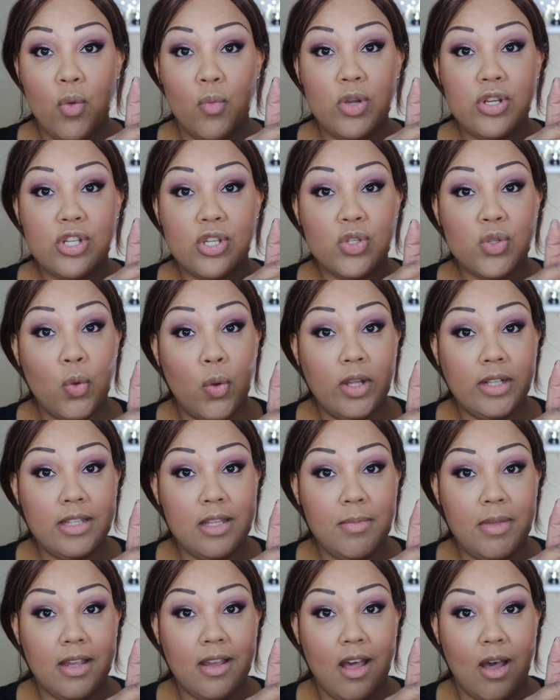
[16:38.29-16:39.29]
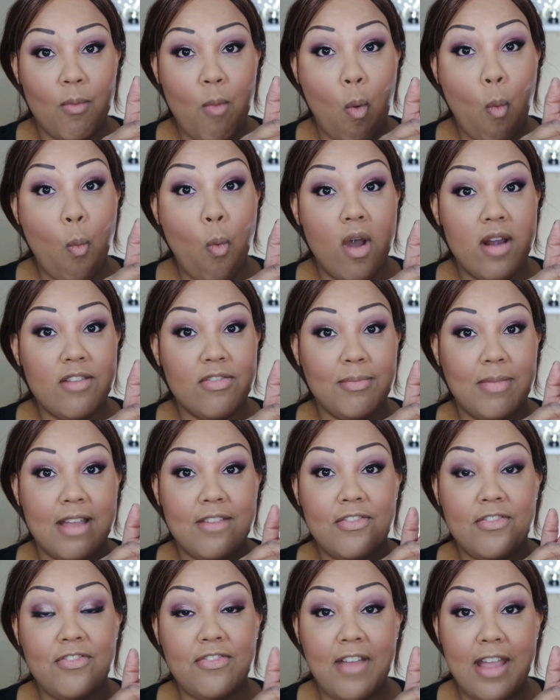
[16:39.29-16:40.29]
which has quickly become one of
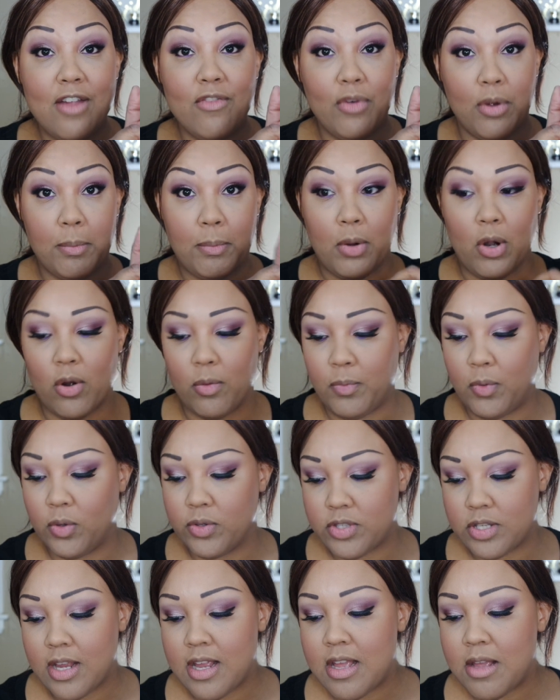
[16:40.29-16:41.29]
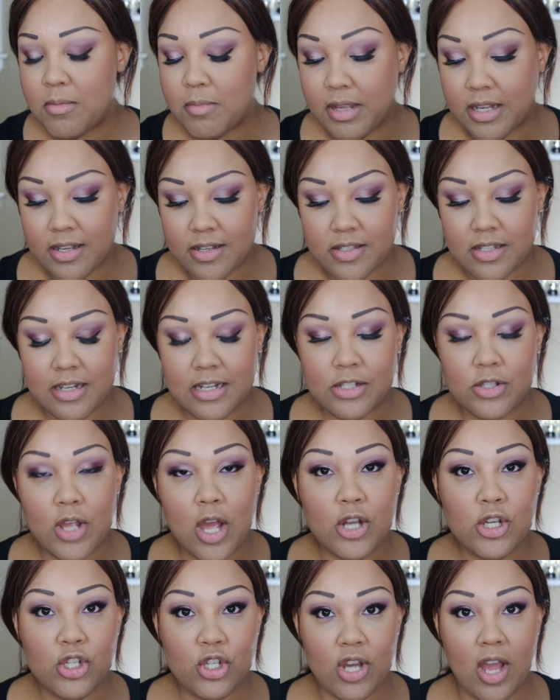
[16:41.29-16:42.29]
my favorite purples because it is
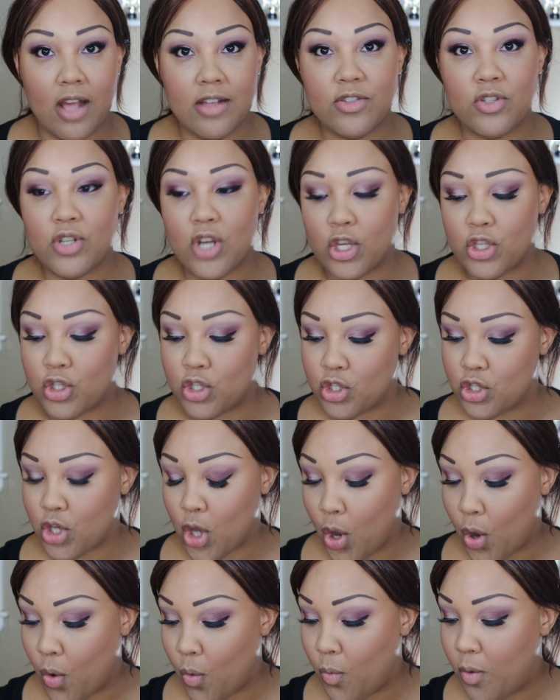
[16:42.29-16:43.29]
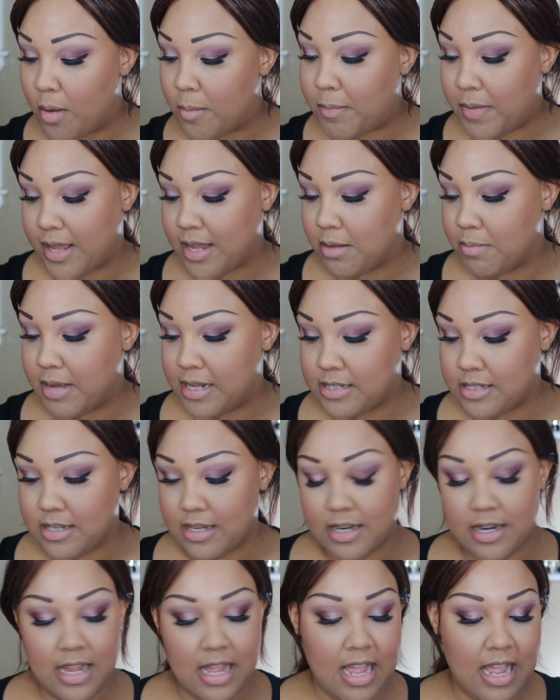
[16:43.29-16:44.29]
just so
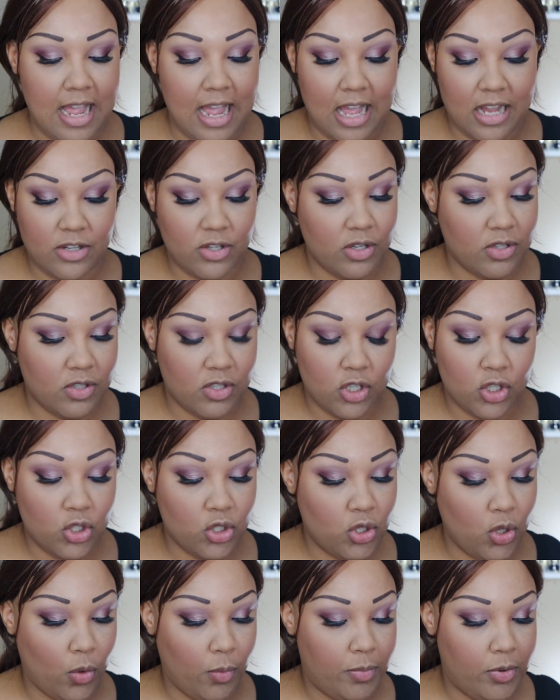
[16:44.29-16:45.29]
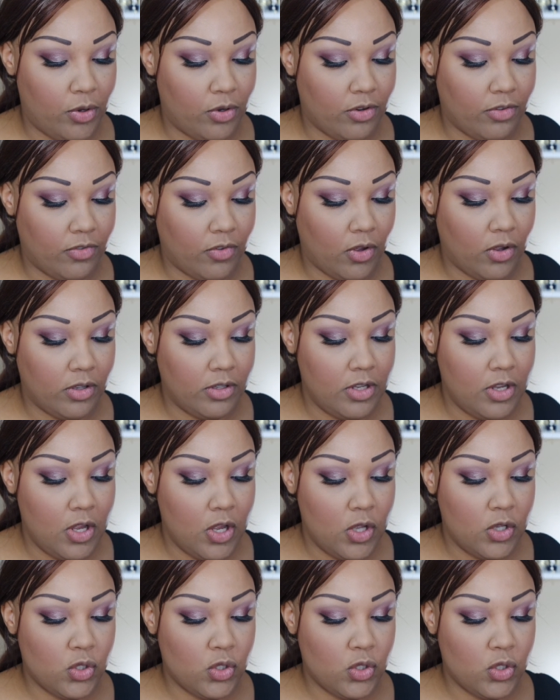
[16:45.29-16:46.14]
pigmented and just so beautiful.